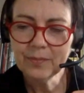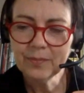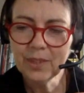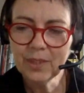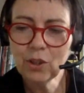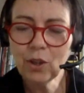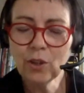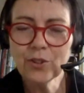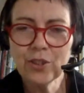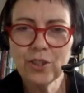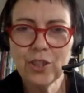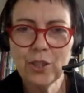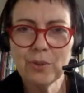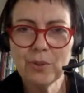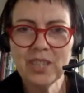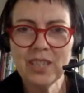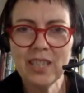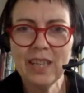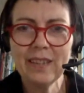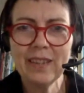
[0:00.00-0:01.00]

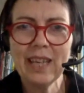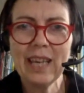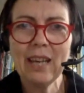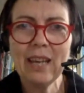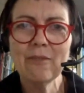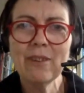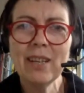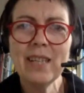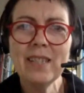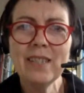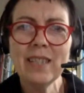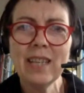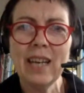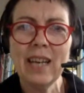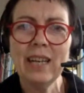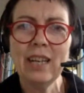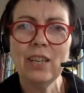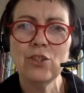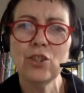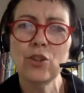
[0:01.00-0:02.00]
continuity at their end and
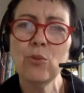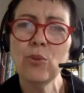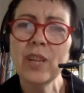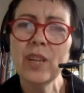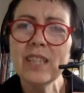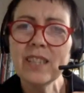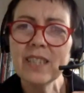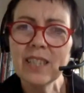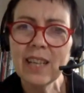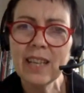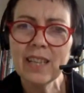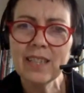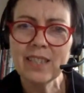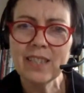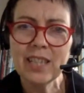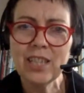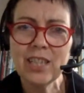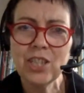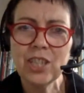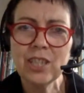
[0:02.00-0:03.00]
are talking together,
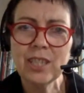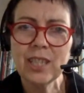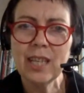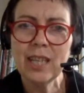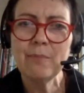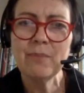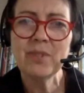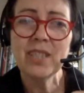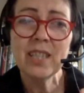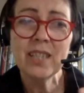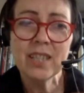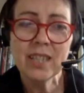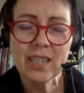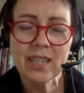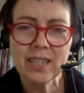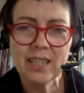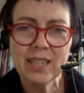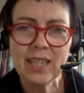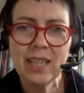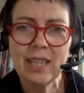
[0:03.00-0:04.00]
teaching teams, syndicate
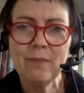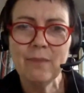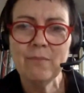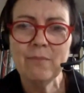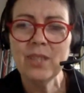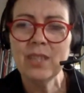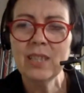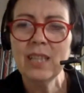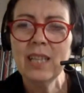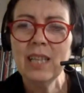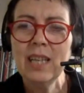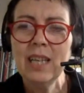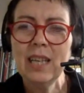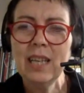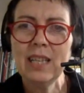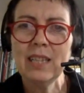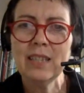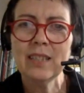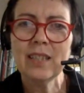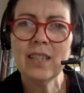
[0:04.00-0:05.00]
teams.
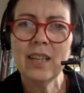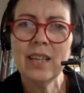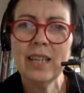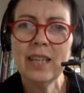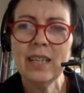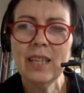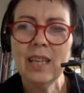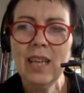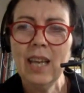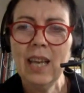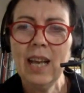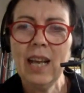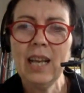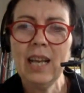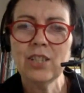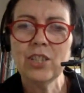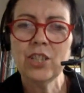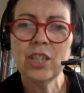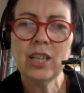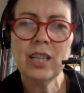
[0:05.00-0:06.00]
It's like,
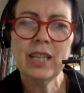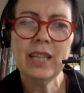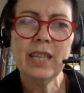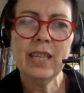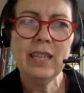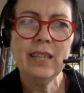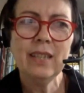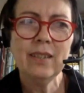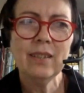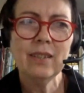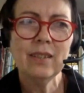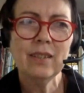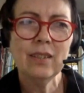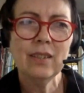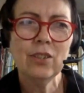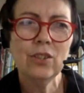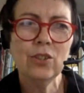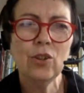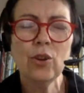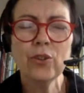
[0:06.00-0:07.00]
actually,
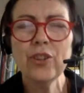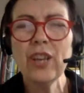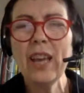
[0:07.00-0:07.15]
not that